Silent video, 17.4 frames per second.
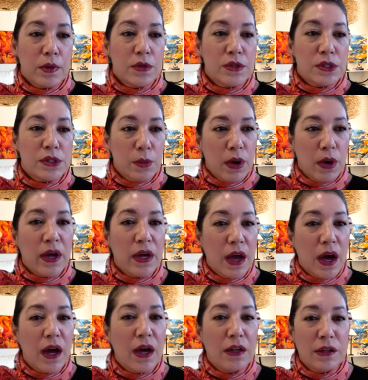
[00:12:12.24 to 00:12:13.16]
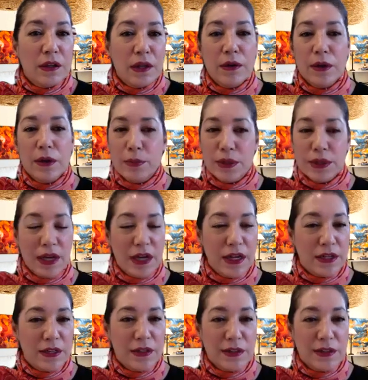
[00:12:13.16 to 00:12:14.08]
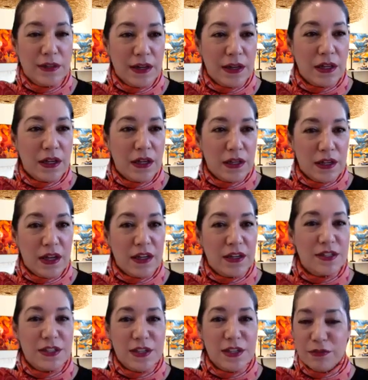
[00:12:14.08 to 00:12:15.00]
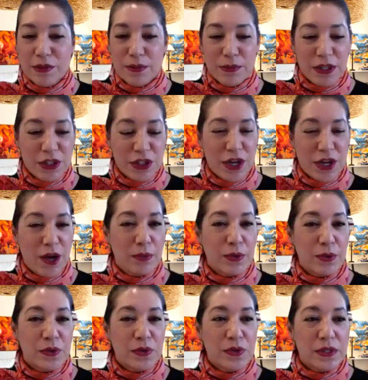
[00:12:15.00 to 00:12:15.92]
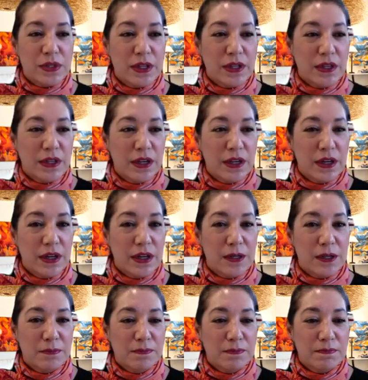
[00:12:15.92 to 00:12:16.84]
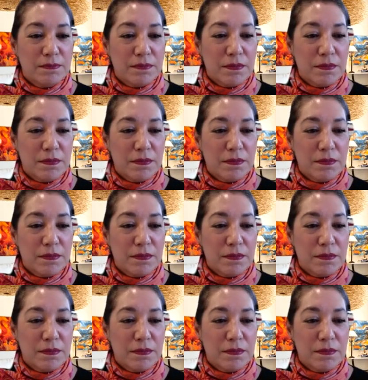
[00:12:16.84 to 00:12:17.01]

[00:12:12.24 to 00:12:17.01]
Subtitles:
So I load up a lot of stuff in my shoppers, and kind